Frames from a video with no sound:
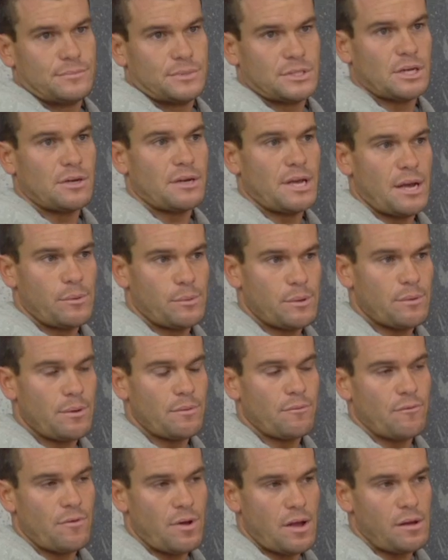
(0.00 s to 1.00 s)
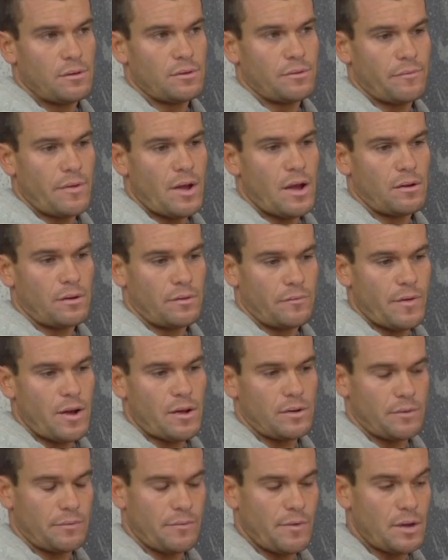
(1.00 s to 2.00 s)
so yeah, we went round and round and
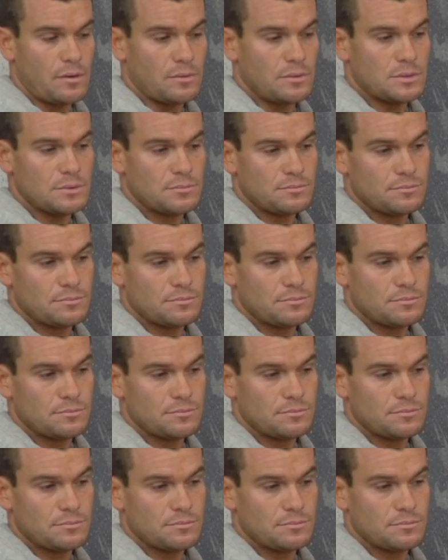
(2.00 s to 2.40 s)
round and round.